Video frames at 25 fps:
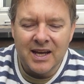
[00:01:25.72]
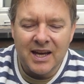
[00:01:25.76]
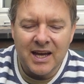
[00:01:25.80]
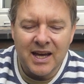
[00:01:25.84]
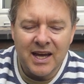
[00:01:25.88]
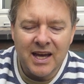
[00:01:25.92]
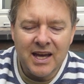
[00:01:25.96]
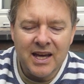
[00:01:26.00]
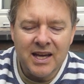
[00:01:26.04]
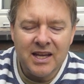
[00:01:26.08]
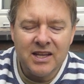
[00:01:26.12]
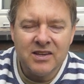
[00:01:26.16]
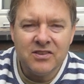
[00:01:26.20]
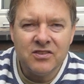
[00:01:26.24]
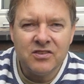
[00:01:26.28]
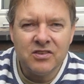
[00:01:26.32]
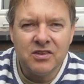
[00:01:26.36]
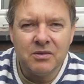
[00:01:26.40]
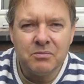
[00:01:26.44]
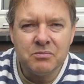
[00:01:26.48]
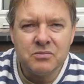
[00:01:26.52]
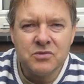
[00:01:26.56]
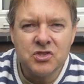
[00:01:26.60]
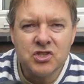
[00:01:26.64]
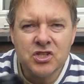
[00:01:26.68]
and
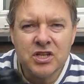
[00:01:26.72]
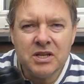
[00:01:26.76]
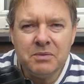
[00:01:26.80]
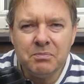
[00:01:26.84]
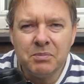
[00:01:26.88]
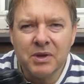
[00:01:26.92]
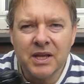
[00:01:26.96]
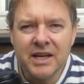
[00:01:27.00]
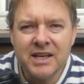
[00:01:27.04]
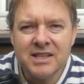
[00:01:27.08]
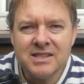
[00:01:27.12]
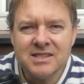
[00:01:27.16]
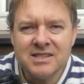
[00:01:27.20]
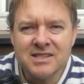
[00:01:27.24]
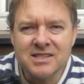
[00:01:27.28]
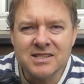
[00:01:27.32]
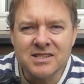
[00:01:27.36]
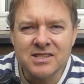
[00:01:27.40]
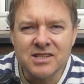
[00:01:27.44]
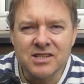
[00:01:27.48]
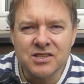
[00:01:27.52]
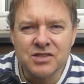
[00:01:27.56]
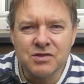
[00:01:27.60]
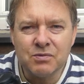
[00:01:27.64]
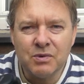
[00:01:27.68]
some cheap
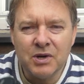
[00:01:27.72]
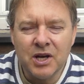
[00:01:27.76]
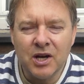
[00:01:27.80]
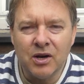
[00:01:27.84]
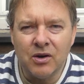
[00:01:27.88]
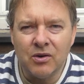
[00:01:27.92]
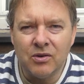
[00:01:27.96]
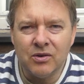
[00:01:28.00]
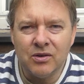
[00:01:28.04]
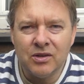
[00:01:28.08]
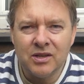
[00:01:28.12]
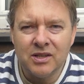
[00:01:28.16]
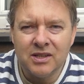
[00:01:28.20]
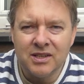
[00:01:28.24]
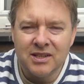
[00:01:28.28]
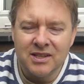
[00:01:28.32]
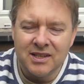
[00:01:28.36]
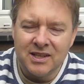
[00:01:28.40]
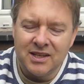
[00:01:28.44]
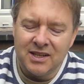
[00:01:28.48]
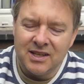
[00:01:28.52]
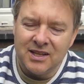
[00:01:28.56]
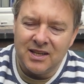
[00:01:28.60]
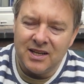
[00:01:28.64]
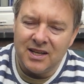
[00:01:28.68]
lenses as well.
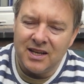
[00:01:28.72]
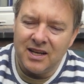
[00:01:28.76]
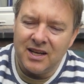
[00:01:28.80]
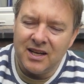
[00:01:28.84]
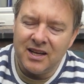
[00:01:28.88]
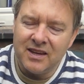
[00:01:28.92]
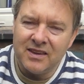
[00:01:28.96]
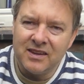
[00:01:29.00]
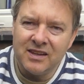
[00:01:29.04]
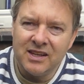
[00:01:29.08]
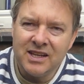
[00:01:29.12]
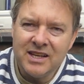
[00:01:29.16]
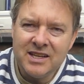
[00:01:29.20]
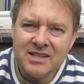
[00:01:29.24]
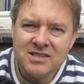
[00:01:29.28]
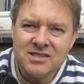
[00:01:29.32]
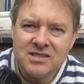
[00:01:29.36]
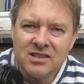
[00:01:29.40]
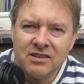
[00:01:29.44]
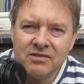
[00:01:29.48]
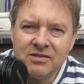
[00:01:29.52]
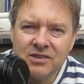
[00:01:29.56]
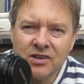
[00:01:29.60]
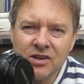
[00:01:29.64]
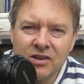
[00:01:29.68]
The lens
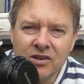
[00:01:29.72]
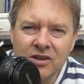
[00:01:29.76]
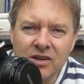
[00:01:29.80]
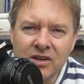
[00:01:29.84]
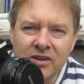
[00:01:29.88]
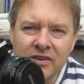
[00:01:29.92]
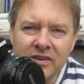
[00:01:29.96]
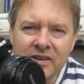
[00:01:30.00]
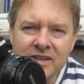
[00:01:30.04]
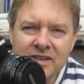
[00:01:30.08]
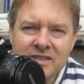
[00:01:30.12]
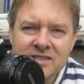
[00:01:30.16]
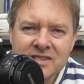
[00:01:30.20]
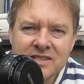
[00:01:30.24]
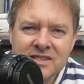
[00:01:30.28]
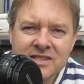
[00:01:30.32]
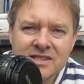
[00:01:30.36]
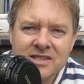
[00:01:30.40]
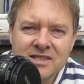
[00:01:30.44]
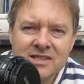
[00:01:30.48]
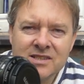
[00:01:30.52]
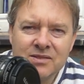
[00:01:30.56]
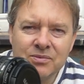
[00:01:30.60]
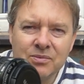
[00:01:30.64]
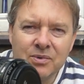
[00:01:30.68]
I've got on
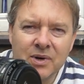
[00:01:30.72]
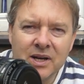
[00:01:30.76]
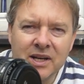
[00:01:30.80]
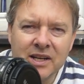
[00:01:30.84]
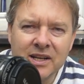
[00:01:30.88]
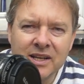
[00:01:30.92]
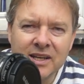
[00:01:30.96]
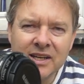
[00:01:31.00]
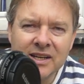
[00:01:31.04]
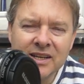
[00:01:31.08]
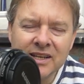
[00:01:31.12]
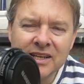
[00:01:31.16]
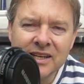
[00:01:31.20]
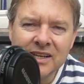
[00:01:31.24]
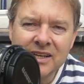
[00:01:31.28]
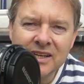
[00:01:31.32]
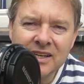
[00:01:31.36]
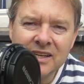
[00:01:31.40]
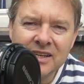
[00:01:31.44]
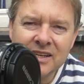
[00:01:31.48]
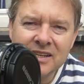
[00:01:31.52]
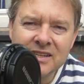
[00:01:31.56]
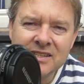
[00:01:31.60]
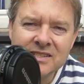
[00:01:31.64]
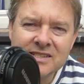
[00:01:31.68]
this one
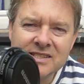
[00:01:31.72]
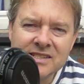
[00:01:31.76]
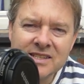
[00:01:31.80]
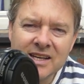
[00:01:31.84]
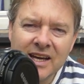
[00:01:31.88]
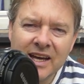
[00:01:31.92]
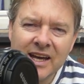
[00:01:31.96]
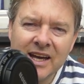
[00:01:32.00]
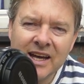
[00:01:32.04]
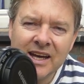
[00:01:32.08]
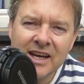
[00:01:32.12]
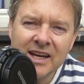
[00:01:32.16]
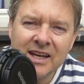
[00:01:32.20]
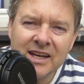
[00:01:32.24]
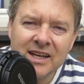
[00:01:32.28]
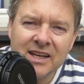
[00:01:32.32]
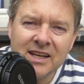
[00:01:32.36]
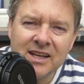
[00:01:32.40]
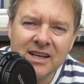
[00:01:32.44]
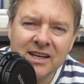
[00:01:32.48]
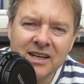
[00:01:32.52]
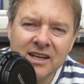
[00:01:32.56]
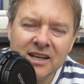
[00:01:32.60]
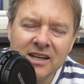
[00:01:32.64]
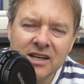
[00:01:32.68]
is
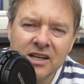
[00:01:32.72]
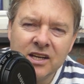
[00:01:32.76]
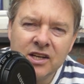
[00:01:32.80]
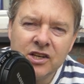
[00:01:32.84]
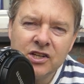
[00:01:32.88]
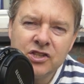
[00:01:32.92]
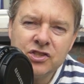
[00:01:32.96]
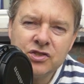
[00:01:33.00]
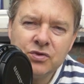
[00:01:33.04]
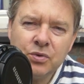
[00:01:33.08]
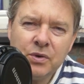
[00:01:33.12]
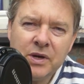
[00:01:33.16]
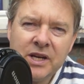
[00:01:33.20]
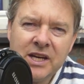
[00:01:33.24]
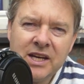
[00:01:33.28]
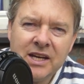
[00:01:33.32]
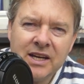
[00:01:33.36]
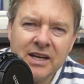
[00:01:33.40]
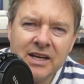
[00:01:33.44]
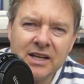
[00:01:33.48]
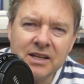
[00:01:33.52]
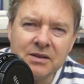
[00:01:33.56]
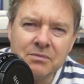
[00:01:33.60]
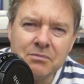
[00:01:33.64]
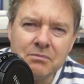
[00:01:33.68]
a
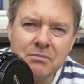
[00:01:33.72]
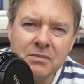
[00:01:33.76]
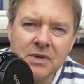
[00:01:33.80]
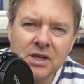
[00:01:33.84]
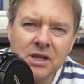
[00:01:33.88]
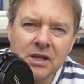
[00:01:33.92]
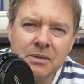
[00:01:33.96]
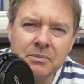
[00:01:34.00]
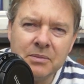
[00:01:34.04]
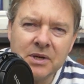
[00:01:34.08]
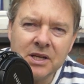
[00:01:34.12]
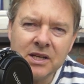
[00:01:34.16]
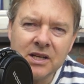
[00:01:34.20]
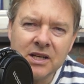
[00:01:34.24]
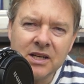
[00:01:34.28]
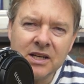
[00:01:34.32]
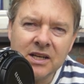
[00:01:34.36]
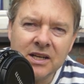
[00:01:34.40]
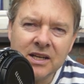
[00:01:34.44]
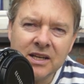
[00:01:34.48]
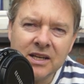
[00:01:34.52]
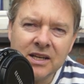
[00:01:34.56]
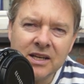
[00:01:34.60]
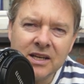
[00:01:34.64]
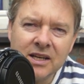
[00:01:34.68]

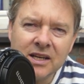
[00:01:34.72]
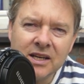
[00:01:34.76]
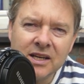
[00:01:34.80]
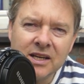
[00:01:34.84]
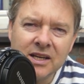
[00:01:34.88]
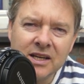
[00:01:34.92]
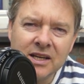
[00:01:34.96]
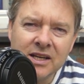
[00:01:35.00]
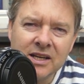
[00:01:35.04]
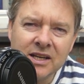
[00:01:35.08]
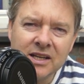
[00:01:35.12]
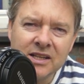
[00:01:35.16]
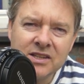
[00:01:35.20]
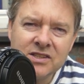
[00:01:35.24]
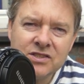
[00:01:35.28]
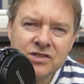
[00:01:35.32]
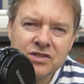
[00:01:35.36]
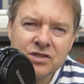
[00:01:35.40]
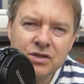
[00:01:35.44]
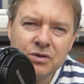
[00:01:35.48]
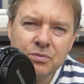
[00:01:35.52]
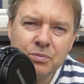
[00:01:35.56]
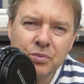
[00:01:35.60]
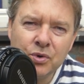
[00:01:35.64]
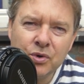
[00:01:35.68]
28mm
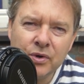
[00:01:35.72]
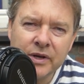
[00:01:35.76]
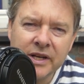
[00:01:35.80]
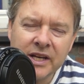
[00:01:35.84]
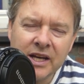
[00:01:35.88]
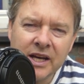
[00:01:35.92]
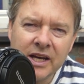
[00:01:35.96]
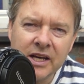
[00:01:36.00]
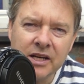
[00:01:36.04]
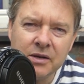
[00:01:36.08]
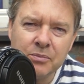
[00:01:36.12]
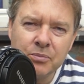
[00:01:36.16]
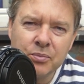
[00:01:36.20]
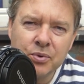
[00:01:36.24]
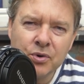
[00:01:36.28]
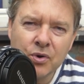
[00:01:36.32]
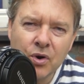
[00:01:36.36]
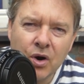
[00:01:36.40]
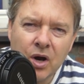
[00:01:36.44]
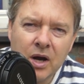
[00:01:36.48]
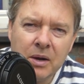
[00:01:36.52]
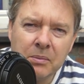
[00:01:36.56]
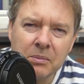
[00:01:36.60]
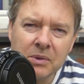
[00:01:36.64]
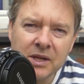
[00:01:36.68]
2.8
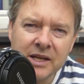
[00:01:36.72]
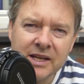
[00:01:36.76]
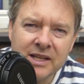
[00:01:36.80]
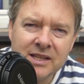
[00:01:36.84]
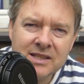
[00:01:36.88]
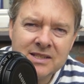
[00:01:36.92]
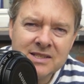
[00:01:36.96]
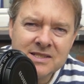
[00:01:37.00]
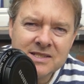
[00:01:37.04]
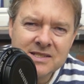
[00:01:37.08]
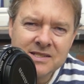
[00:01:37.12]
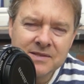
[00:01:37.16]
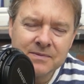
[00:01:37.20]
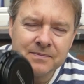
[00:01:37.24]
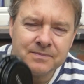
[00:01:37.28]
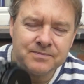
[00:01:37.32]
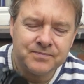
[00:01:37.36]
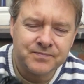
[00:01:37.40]
prime lens.